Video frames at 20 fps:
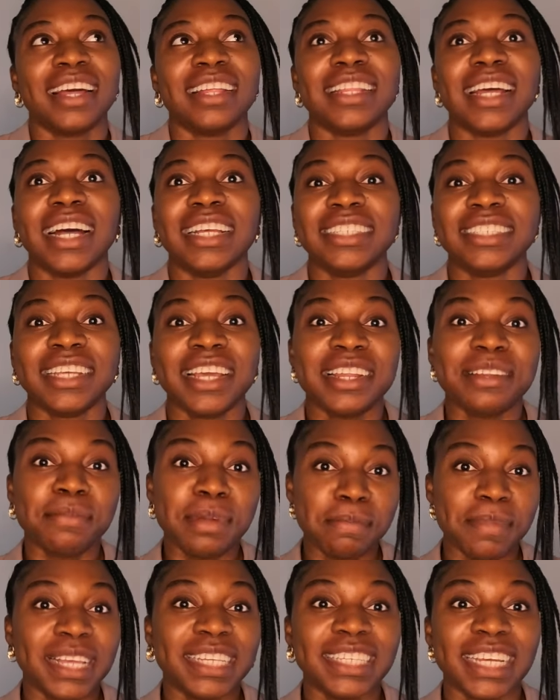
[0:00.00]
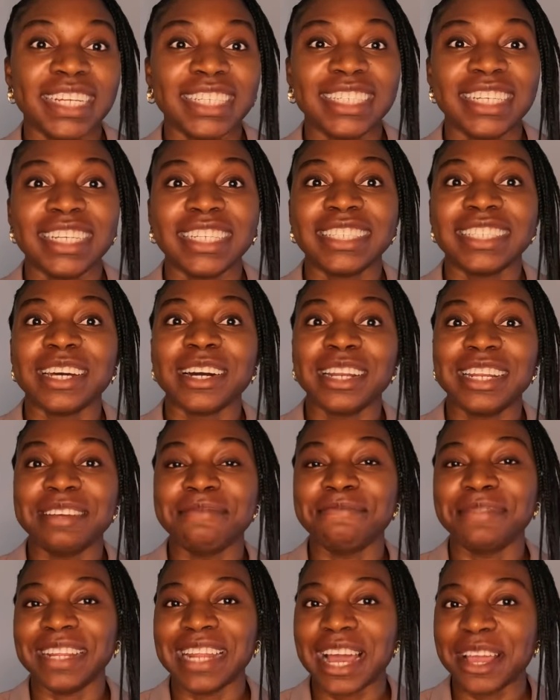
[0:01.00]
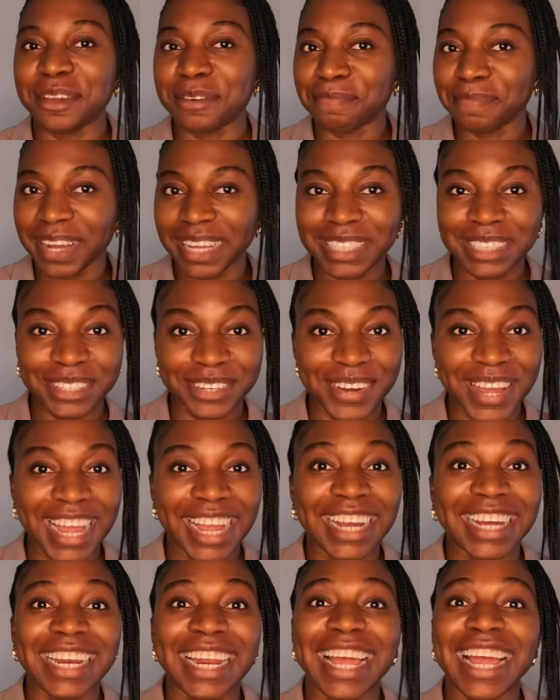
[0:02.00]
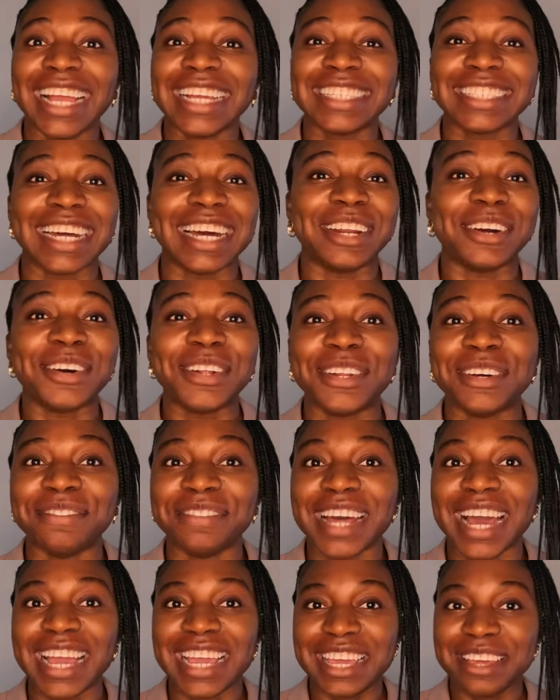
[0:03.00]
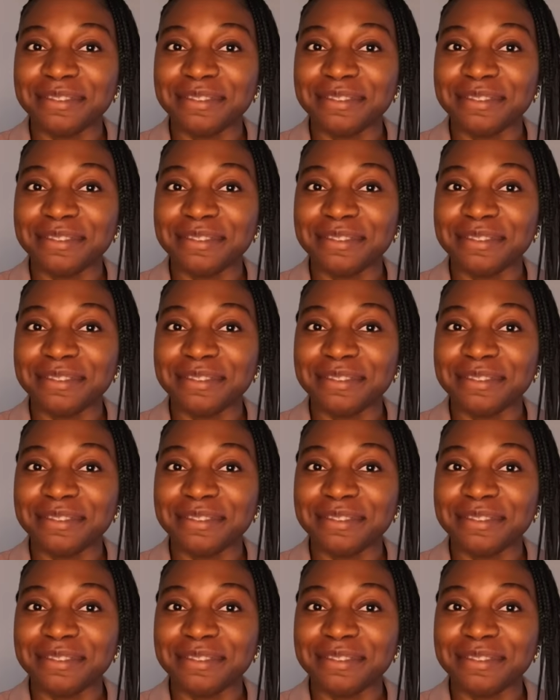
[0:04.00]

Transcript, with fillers: that send me messages telling me that you passed your N C L E X and all of that.